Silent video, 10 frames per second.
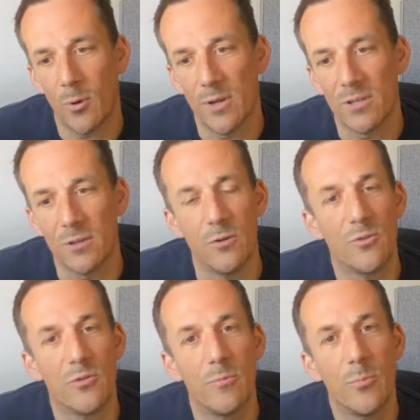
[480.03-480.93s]
going
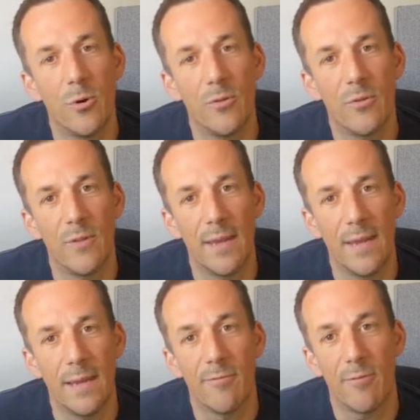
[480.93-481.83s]
to put
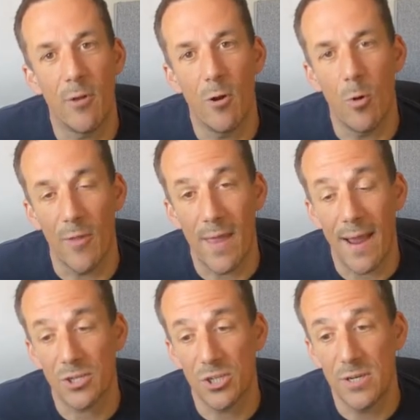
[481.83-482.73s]
the flow or the
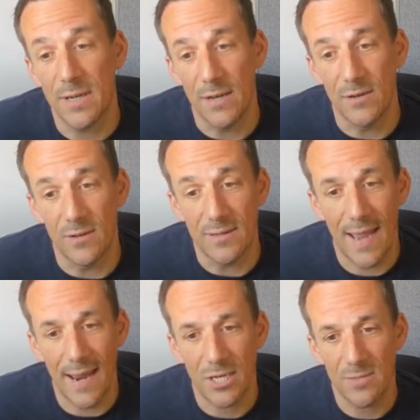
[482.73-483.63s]
action into
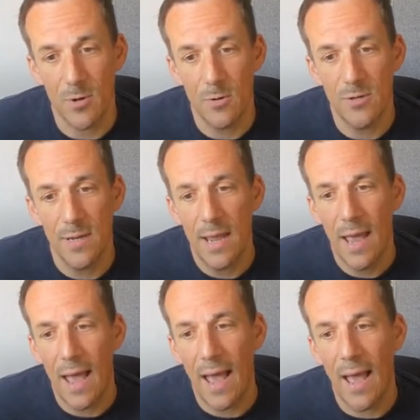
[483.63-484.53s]
text mode,
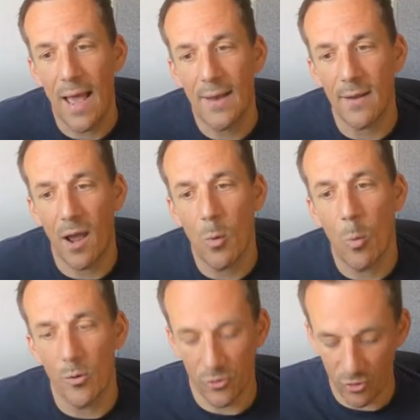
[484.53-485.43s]
and I
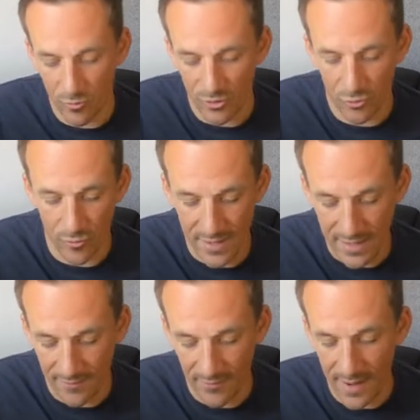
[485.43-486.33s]
want to
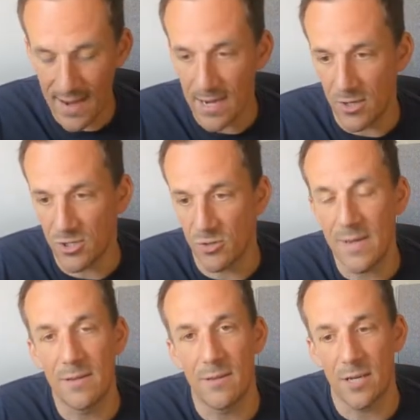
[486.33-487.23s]
retrieve the age. So
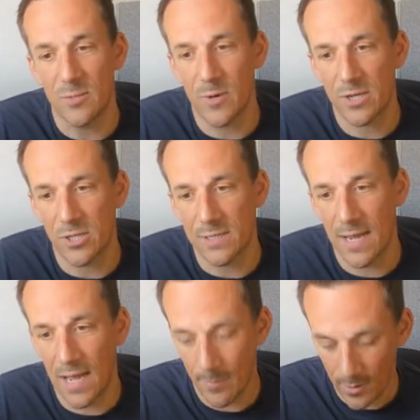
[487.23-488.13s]
into the expression
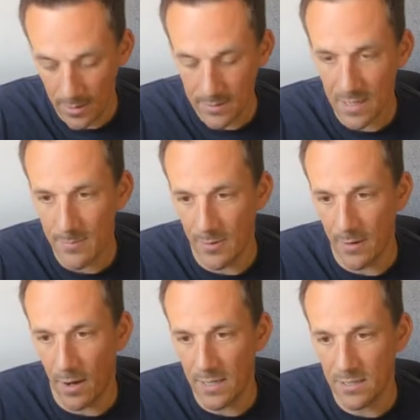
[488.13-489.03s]
tab, type in
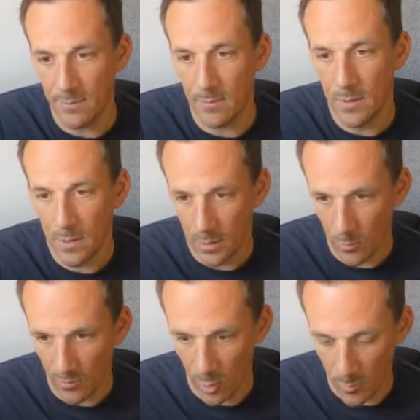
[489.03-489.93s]
item
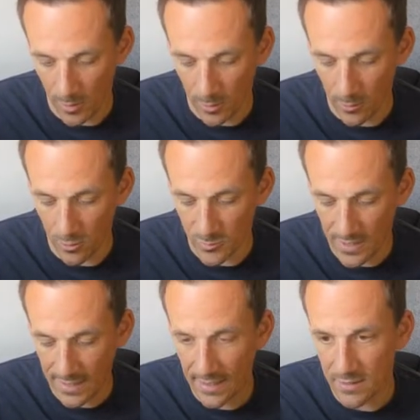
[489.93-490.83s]
with the open and close
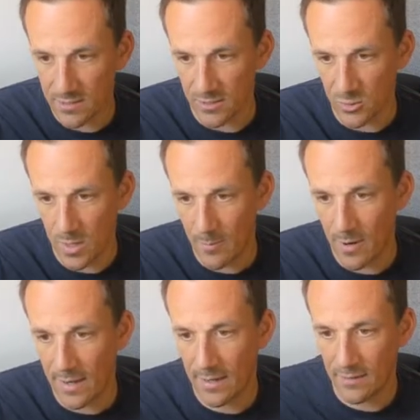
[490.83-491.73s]
brackets, the square
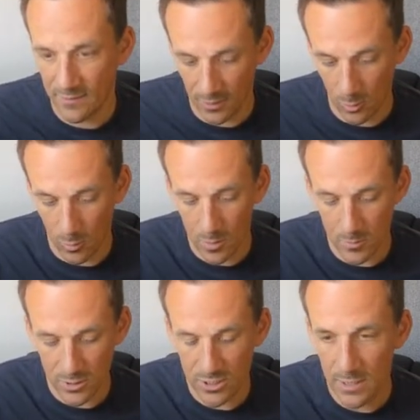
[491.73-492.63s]
brackets, single
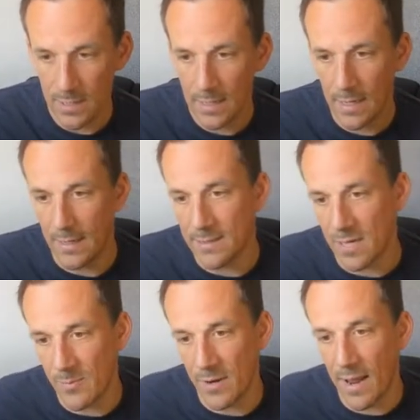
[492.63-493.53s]
quotes, and
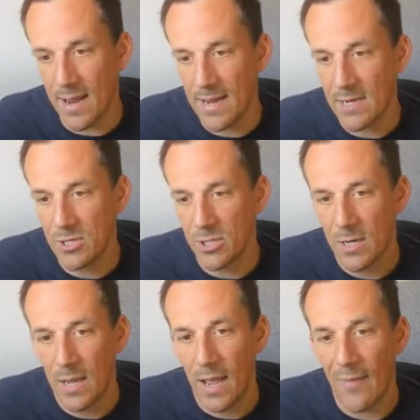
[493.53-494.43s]
type in age,
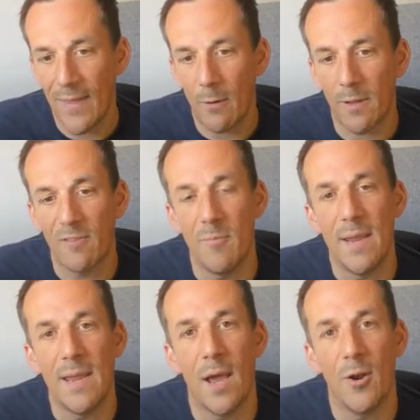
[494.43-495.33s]
and that will give
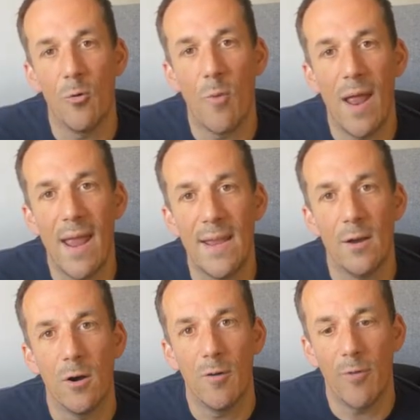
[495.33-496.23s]
me an array
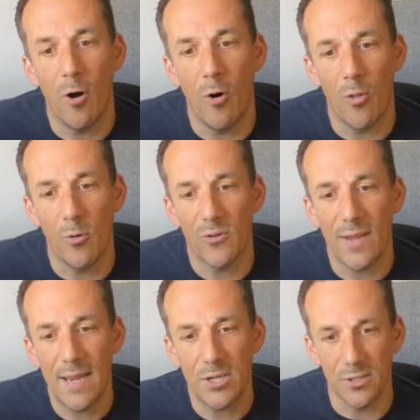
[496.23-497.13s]
of all those
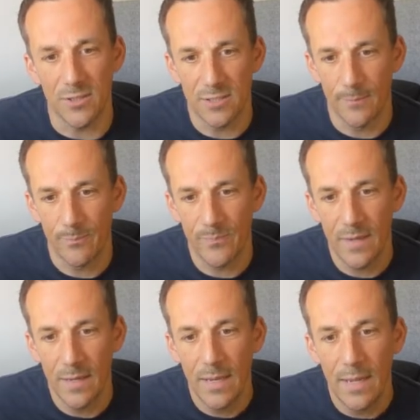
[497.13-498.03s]
ages.
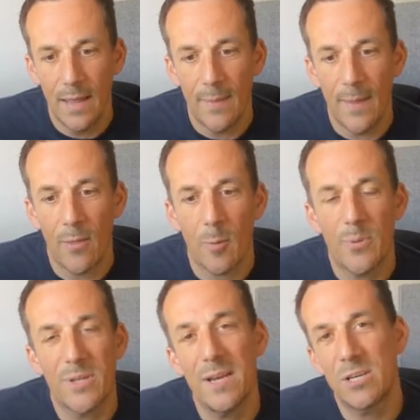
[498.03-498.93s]
Now there are
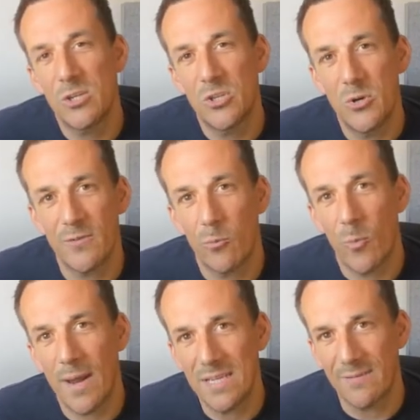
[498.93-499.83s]
potentially 2 different
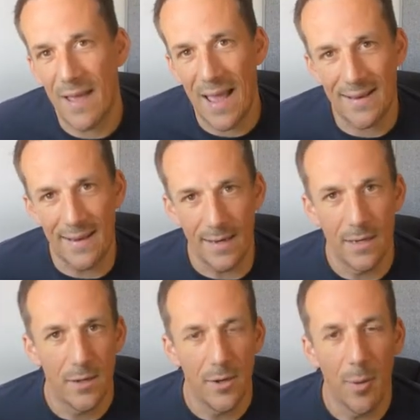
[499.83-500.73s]
ways of adding
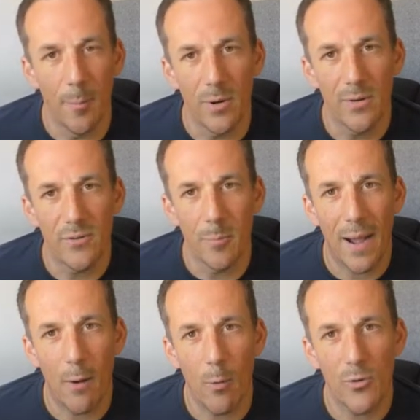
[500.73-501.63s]
numbers in
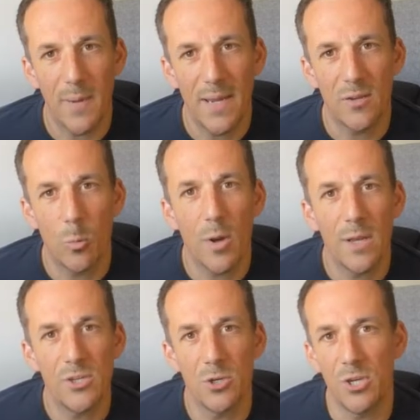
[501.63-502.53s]
Power Automate. One
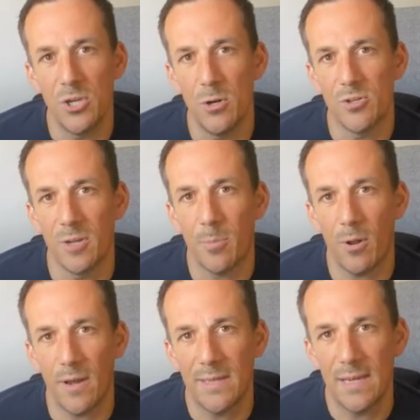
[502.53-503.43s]
is you can use an
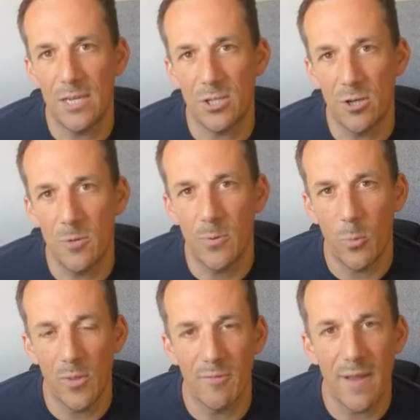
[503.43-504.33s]
apply to each loop
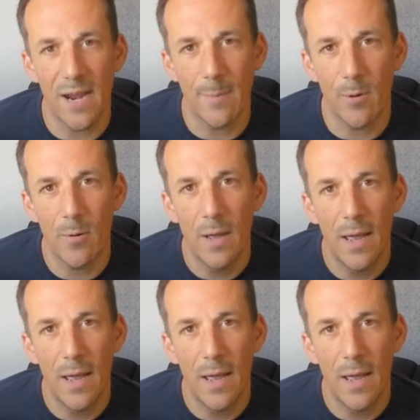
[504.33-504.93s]
with a variable,